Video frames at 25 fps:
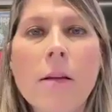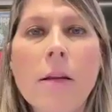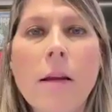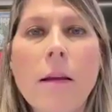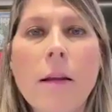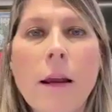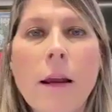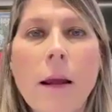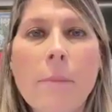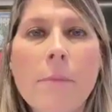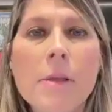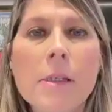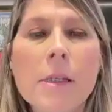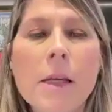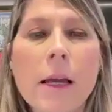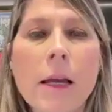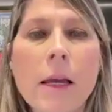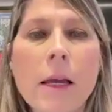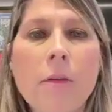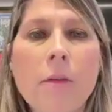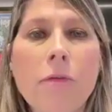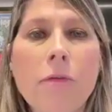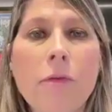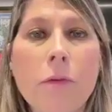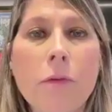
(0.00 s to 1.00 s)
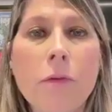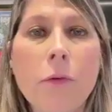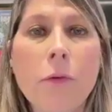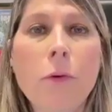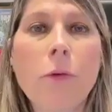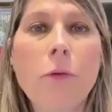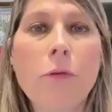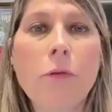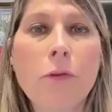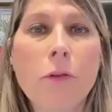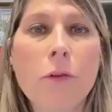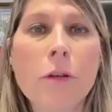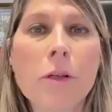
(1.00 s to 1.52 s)
They kept saying
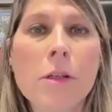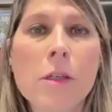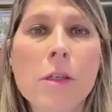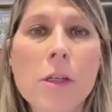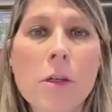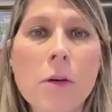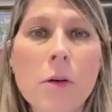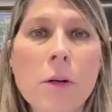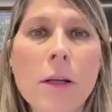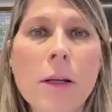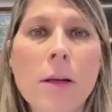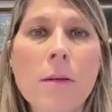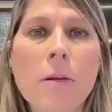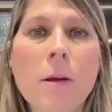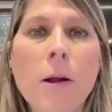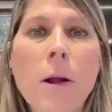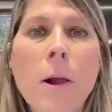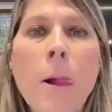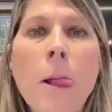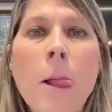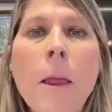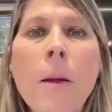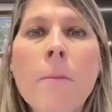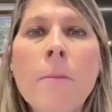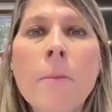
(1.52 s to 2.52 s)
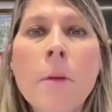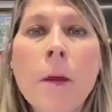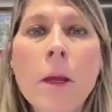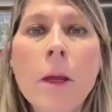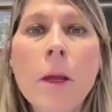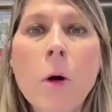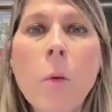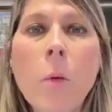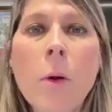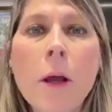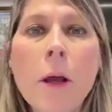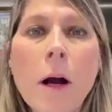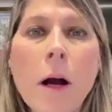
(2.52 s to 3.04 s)
through this unit,
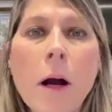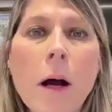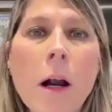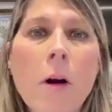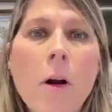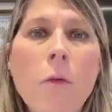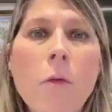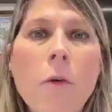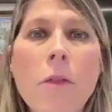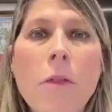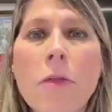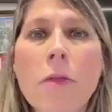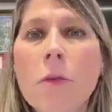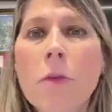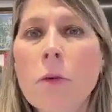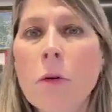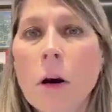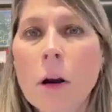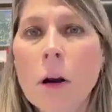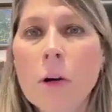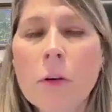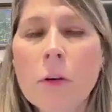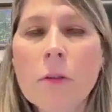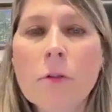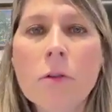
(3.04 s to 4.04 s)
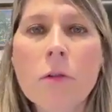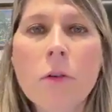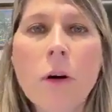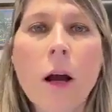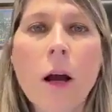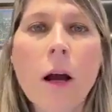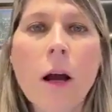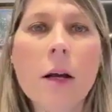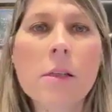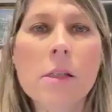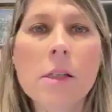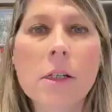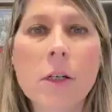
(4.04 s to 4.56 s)
here we are with 200
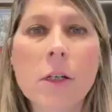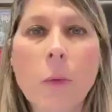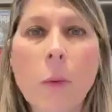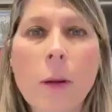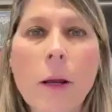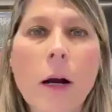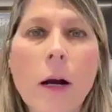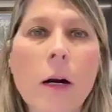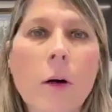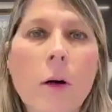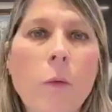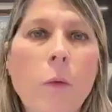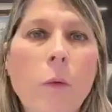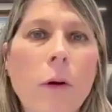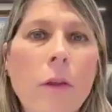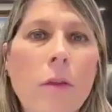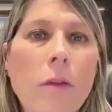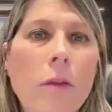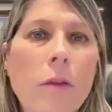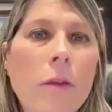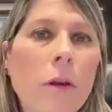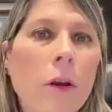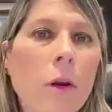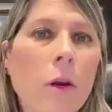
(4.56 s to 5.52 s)
trucks, here we are with,